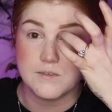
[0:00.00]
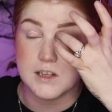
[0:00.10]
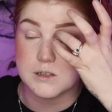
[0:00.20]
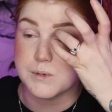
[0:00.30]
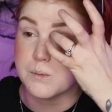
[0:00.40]

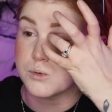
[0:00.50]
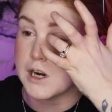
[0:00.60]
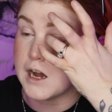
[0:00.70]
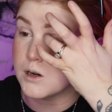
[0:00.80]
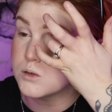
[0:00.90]
finish my
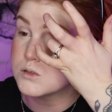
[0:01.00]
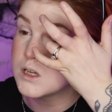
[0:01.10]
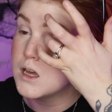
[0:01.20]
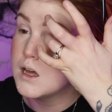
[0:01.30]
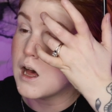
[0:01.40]
brows.
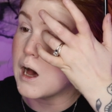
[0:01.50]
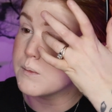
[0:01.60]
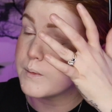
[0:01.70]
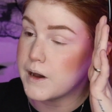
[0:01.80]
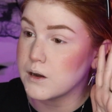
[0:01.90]
I'll
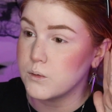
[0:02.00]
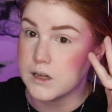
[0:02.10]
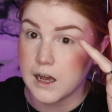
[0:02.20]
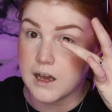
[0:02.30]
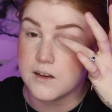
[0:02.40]
be back
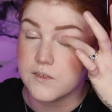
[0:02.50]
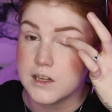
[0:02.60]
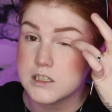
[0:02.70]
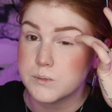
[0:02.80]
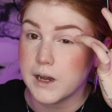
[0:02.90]
when I
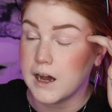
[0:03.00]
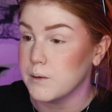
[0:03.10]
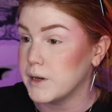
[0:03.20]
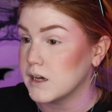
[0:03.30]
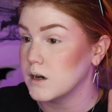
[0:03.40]
finish my eye
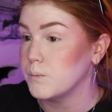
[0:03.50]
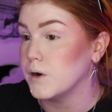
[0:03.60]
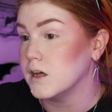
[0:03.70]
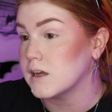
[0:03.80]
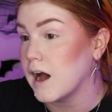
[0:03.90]
makeup,
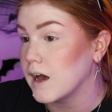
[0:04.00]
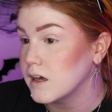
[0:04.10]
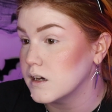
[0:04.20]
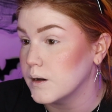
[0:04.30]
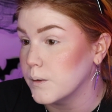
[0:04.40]
but I
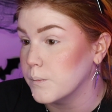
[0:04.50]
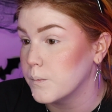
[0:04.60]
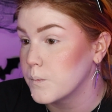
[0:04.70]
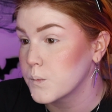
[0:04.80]
am